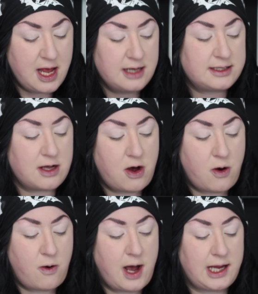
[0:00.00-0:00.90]

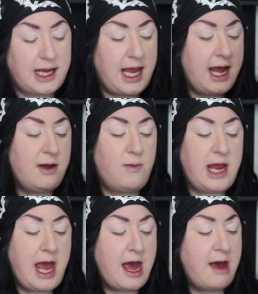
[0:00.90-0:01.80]
So again,
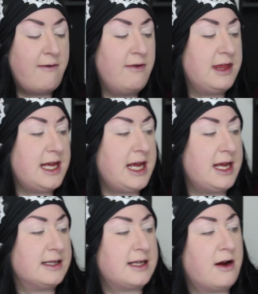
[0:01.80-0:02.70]
we have
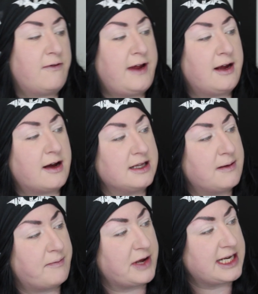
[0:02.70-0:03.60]
the Seraphine
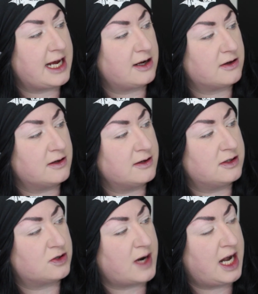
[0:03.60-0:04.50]

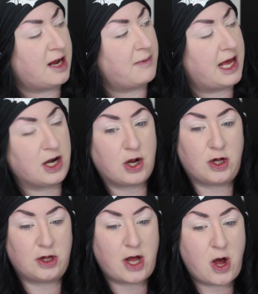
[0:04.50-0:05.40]
Botanicals Geranium and
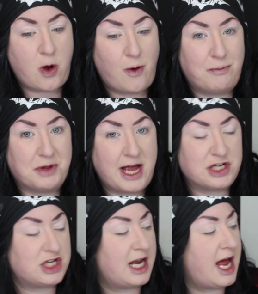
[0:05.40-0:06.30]
Glow
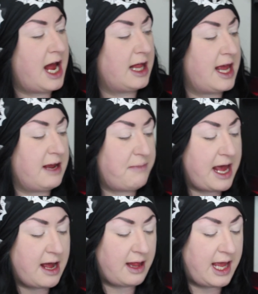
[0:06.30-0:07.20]
Blush and Highlight
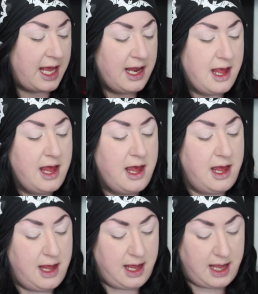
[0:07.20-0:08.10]
Palette.
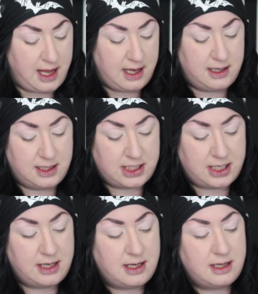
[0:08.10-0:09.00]
And
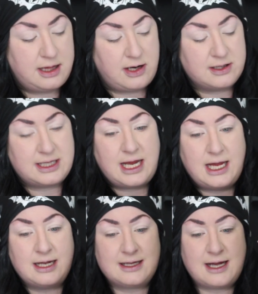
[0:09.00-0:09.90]
there's the
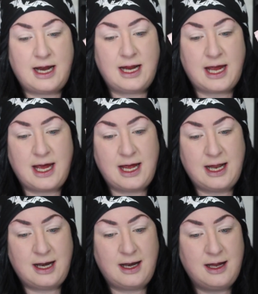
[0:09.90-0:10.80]
inside
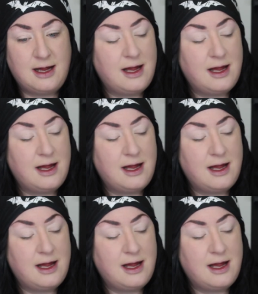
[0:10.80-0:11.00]
again.